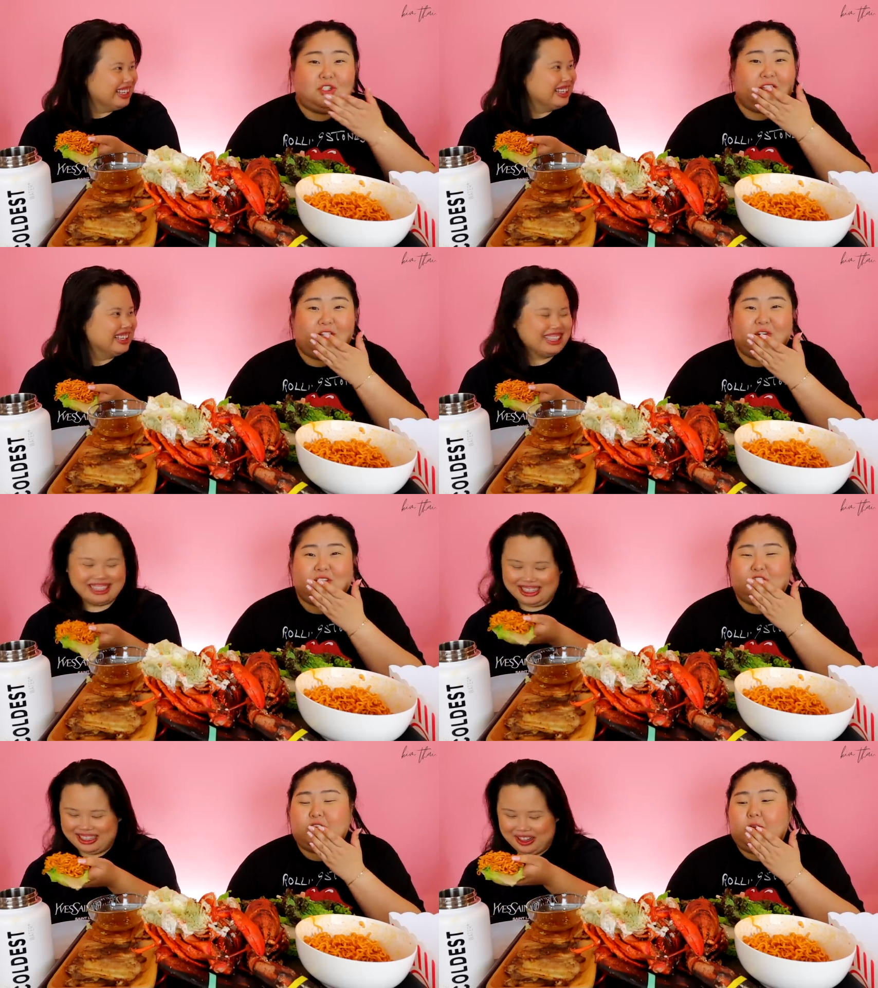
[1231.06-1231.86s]
Speaker 1: She
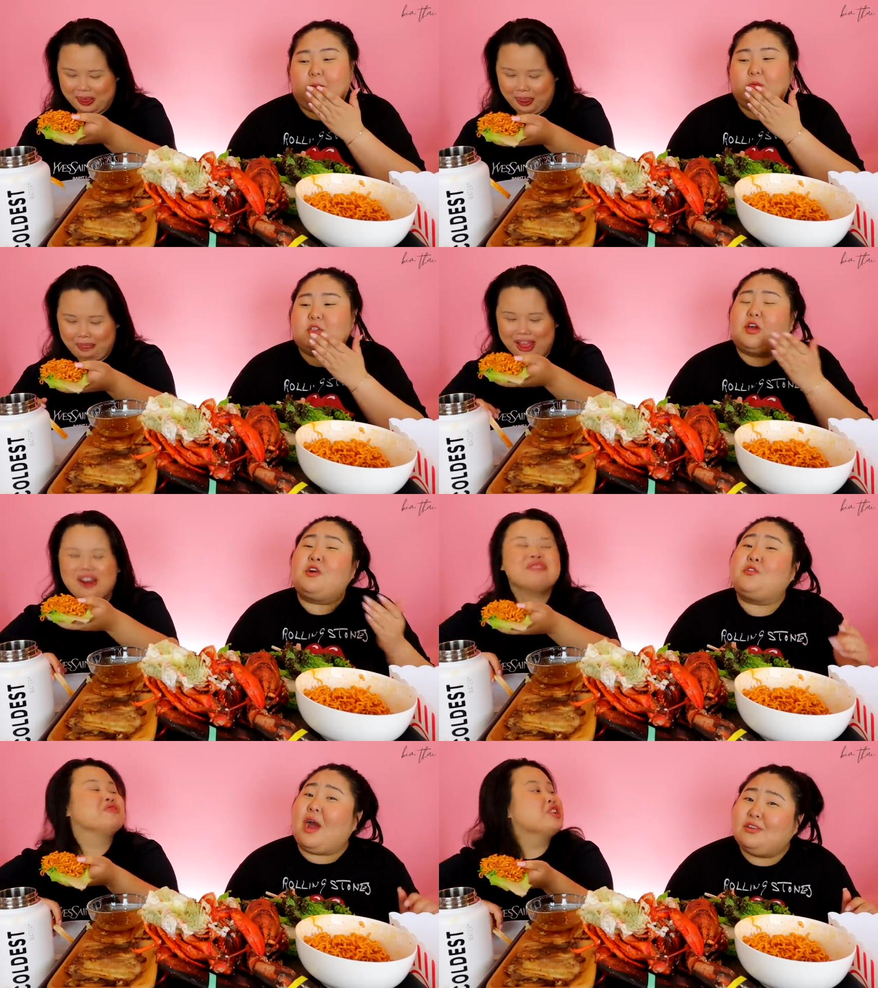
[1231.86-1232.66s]
literally stood up and was like,
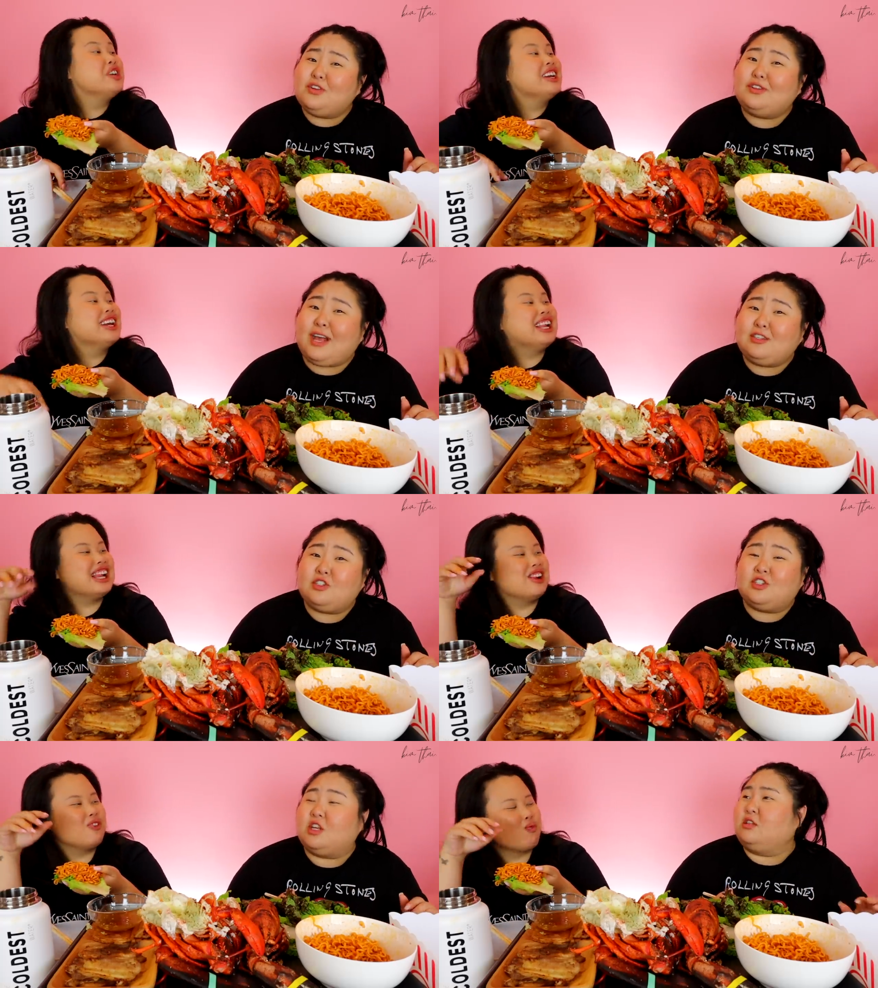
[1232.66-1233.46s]

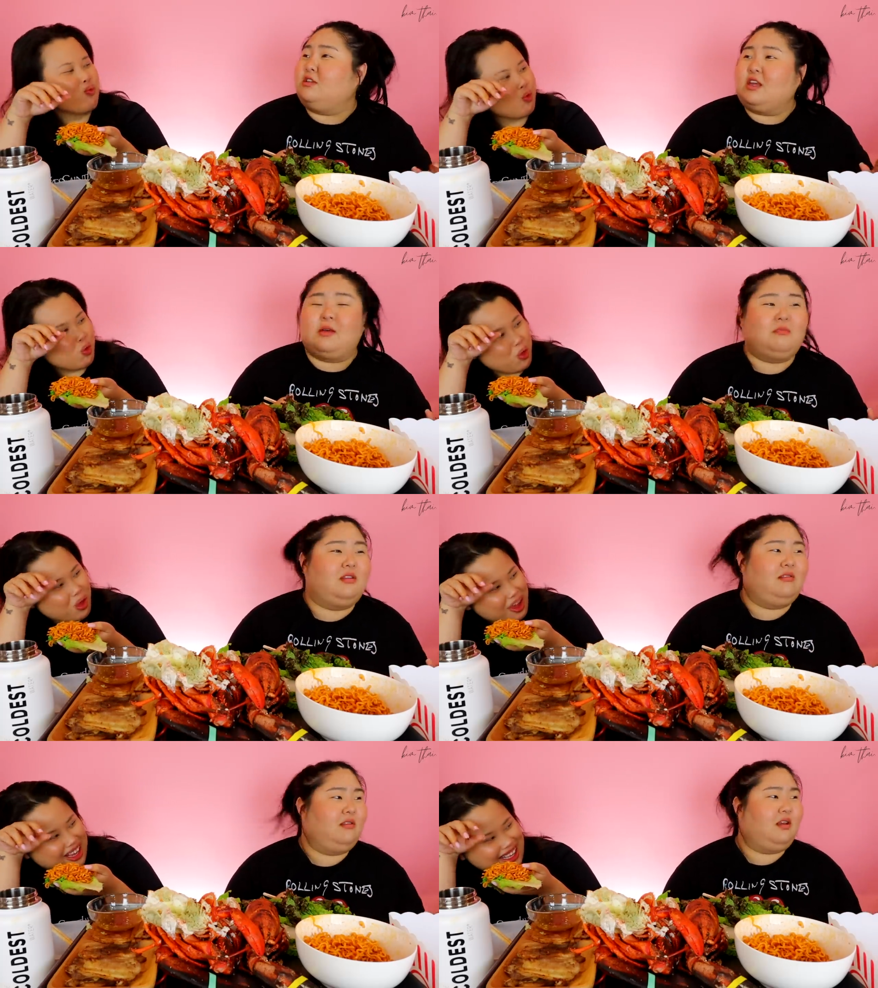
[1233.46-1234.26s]
congratulations. And
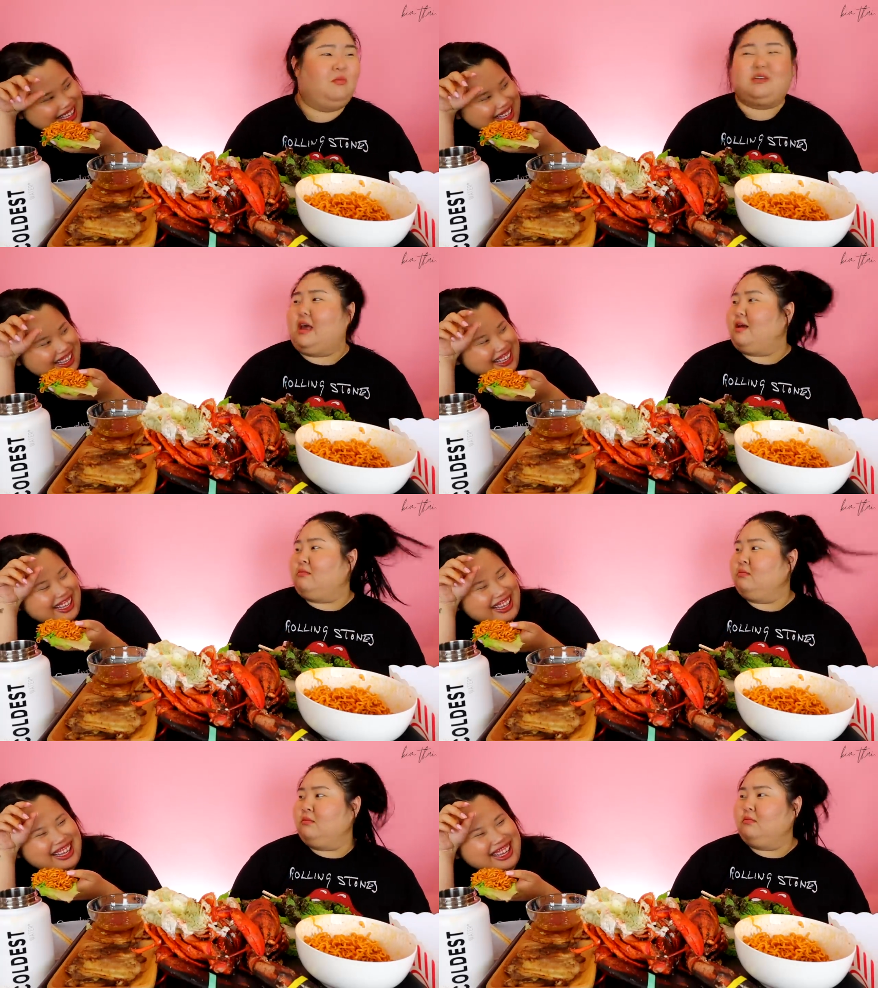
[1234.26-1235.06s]
Kim was like,
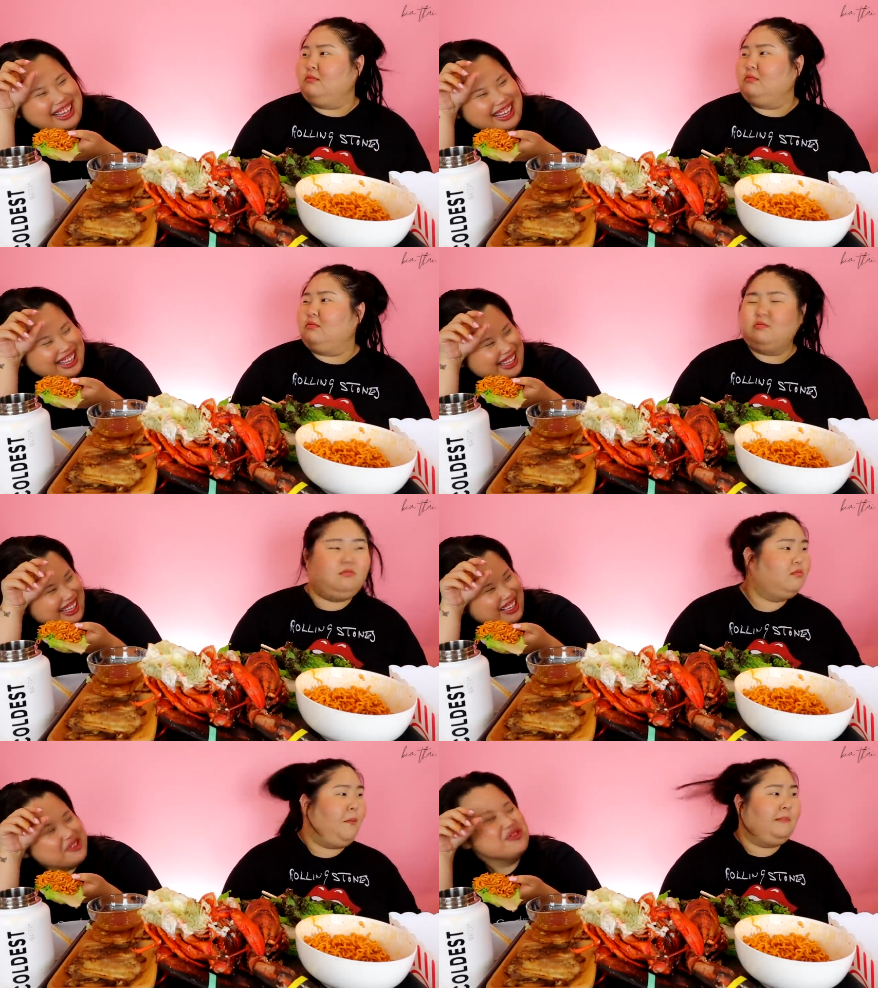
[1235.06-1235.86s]

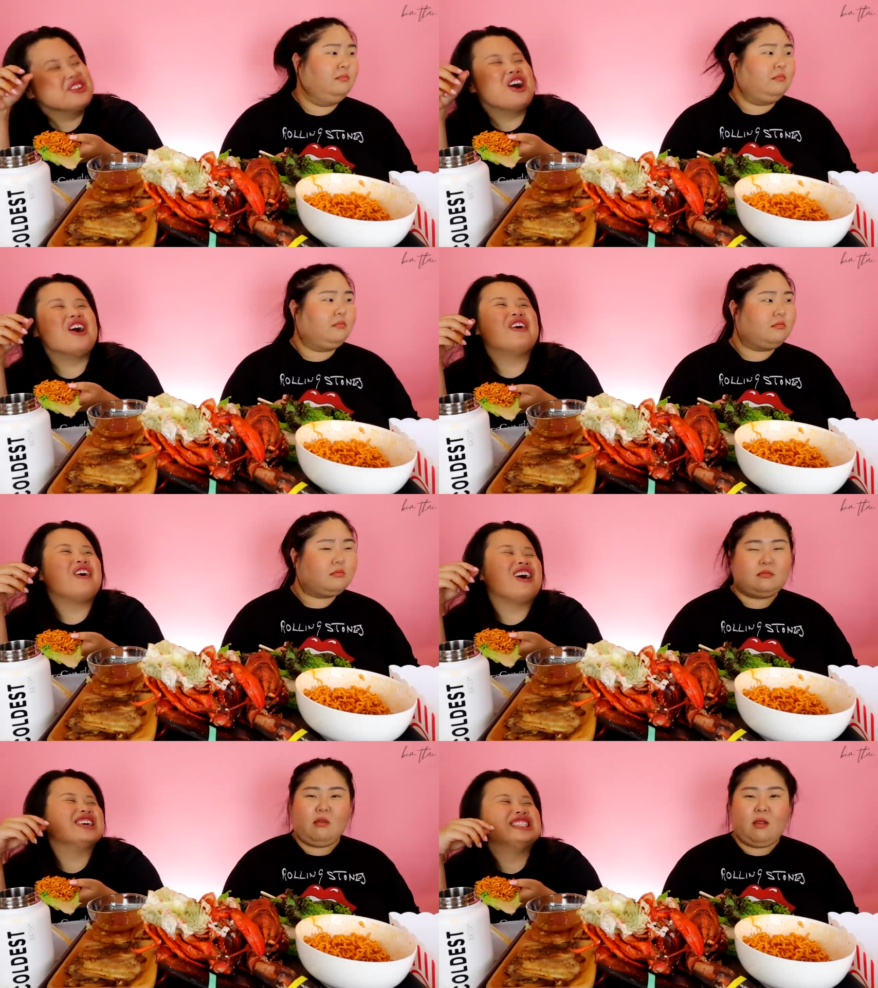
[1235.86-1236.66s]

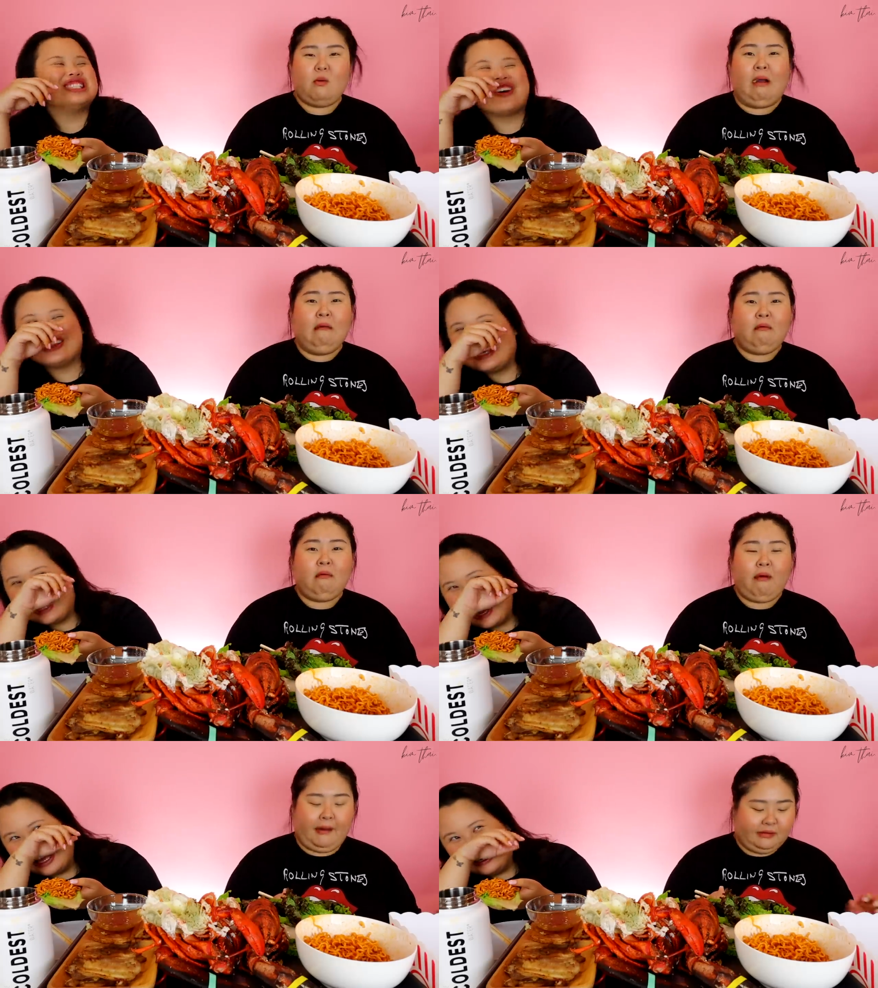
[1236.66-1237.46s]
oh, also
Speaker 2: what? At
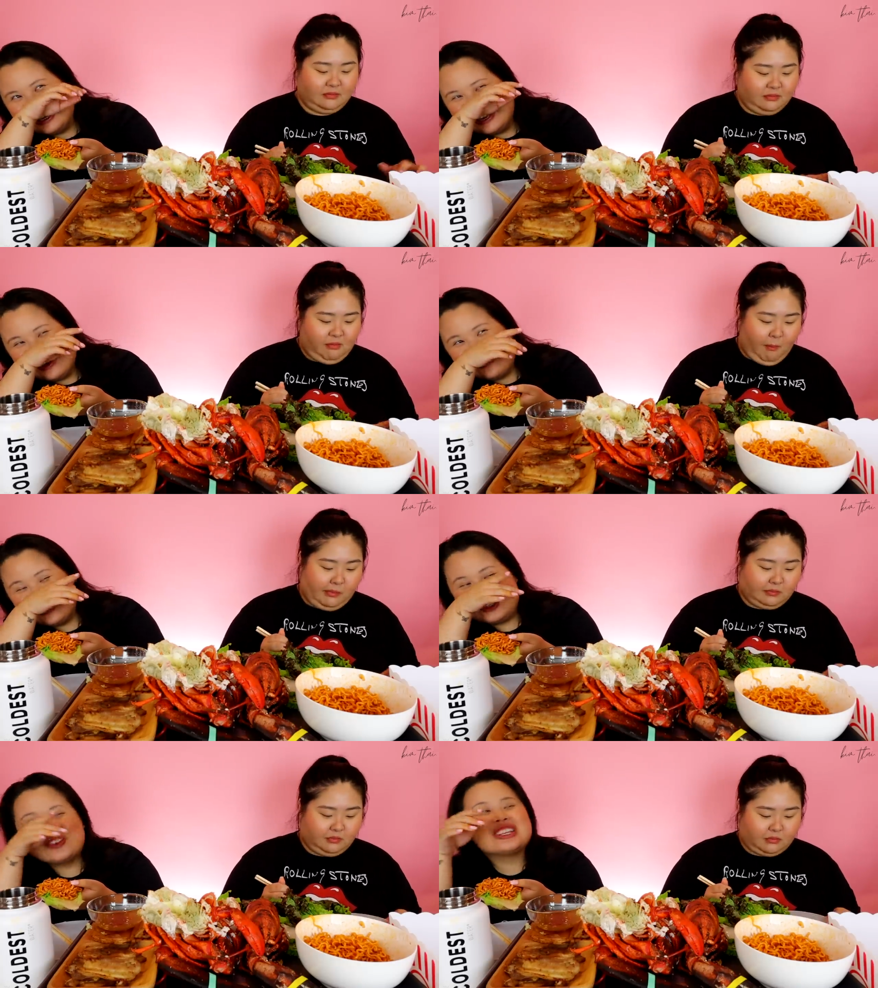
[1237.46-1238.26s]
the end
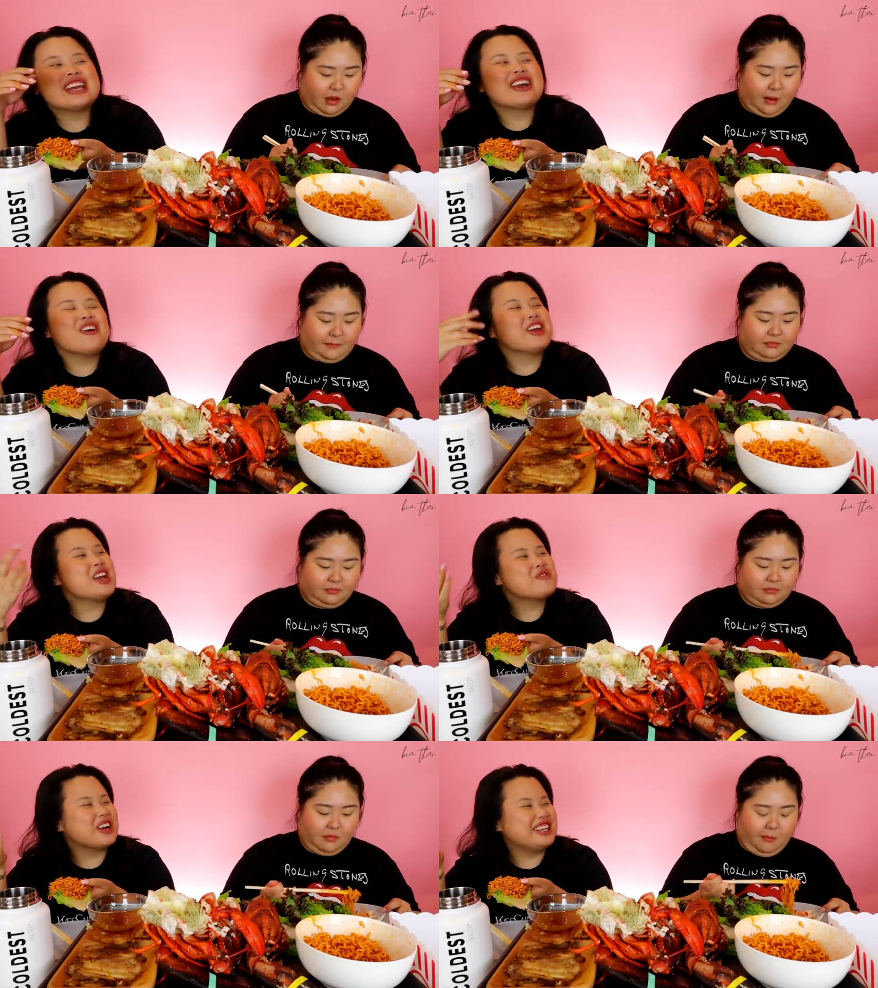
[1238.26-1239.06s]
when she was like, okay,
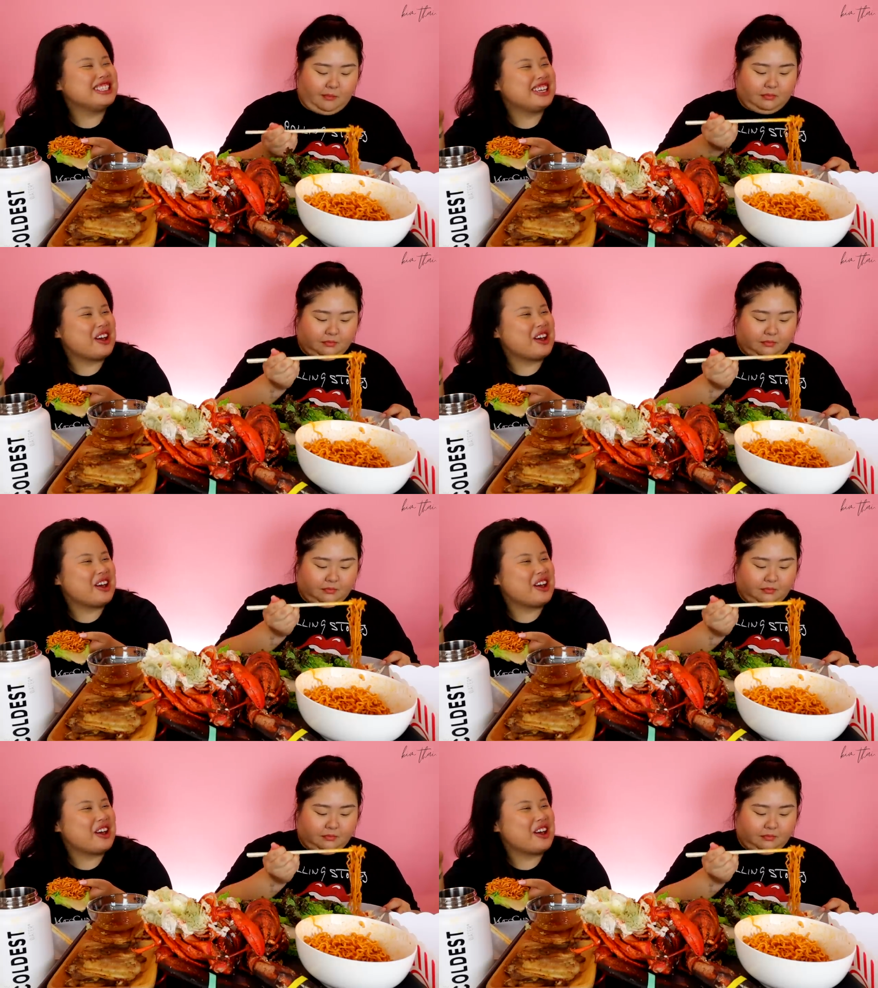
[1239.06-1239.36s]
I'm ready